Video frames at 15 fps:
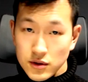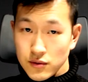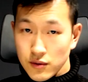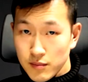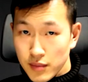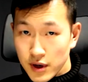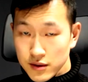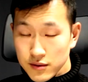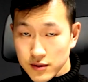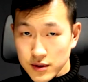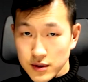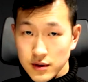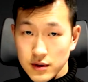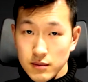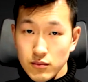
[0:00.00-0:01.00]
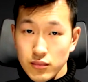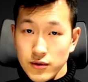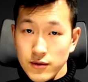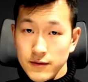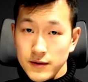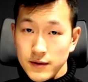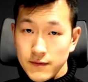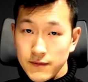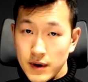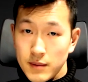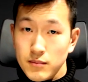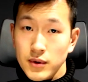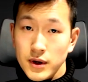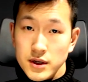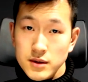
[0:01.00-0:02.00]
screen bezels, improved
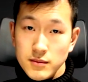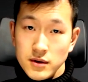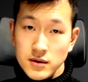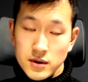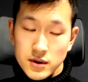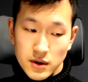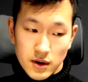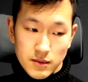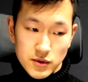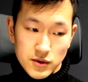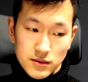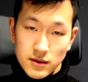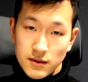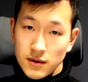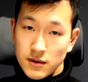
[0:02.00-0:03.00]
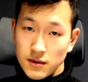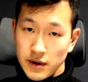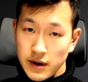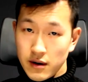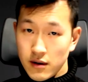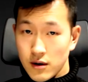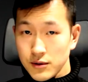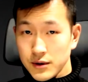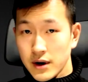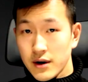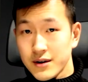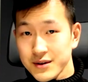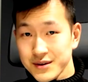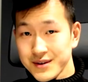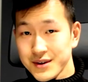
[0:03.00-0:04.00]
fan placement, um, so the hot
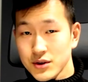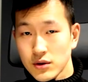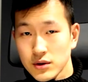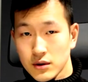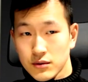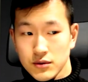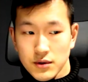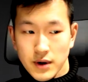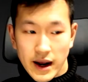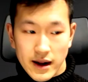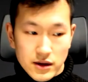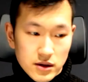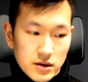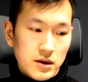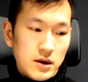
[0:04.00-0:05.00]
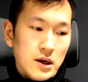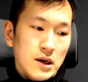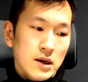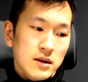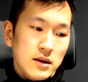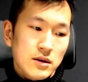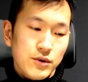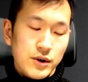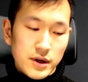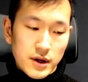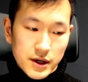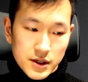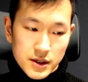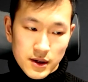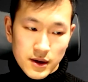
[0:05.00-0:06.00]
air doesn't exhaust onto your hand. That's quite
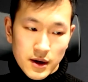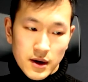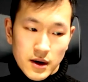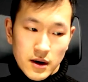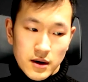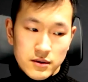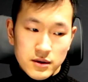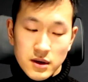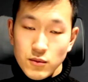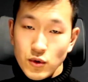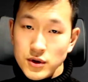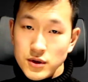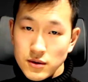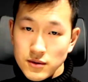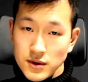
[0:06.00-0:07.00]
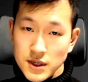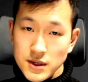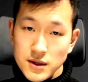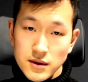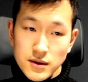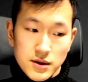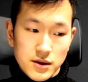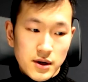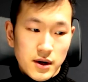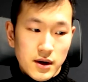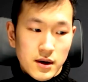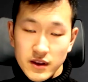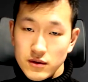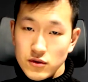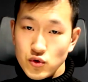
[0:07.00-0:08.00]
nice. Uh, keyboard's still decent.
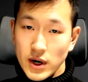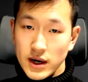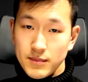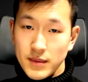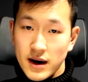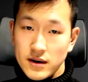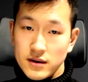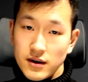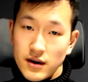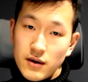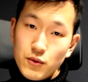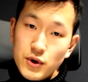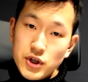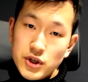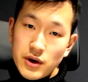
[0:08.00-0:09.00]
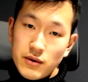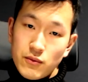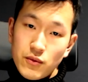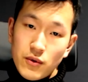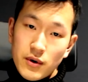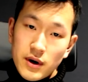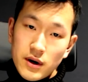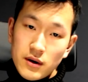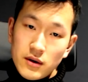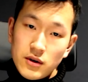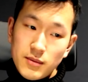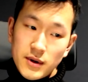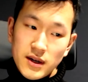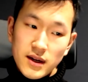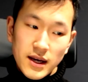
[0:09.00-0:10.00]
The trackpad, I wish it were a
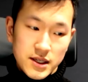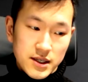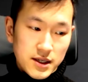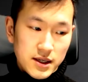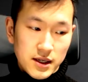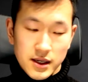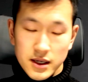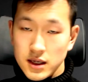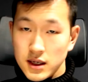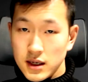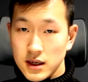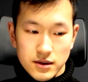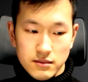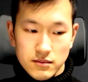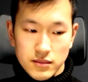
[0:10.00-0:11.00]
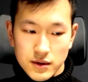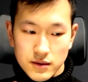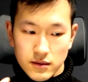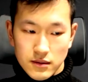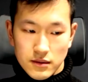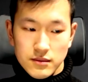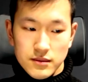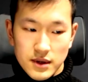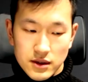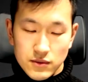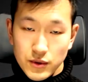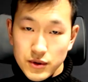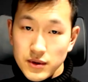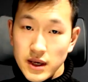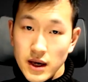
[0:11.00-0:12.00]
little bit less clicky, but you know, that's
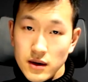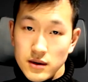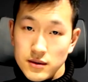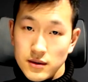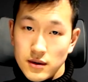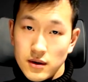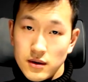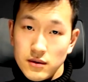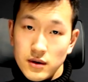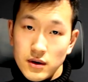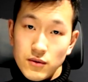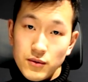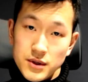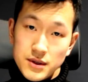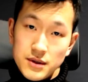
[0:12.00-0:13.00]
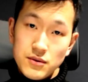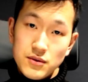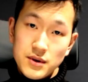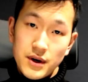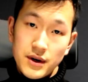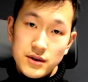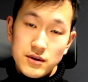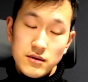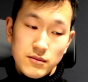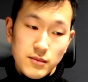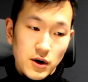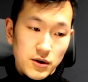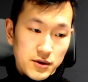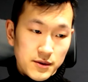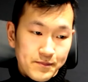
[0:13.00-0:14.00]
what you get. Uh, you can always use an external
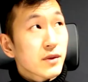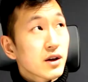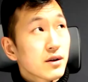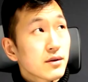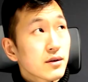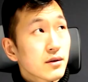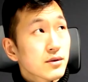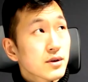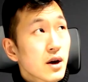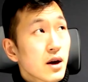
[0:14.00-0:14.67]
mouse. Anything else?